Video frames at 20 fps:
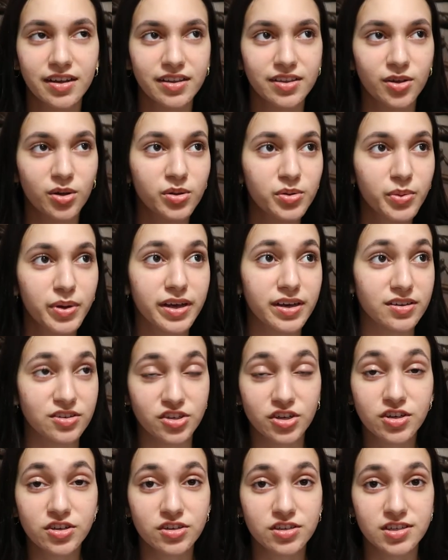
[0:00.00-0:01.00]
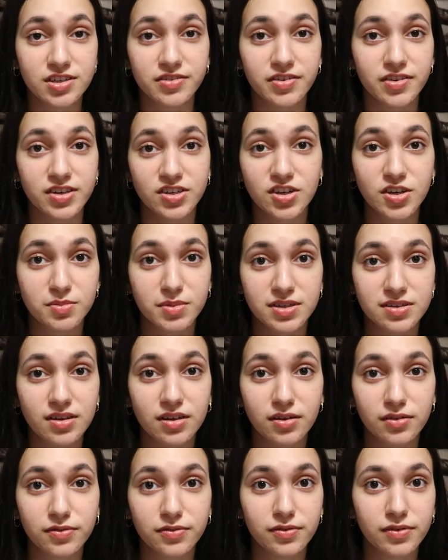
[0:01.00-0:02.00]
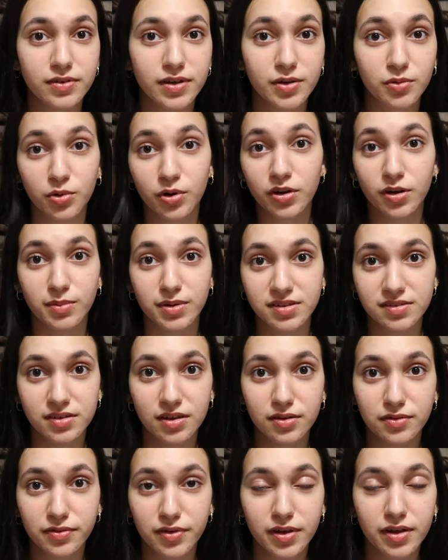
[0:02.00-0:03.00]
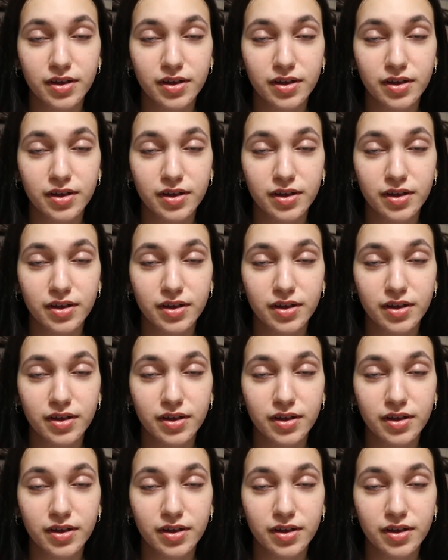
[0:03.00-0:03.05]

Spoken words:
The only way I can change it is if I change myself and work on myself.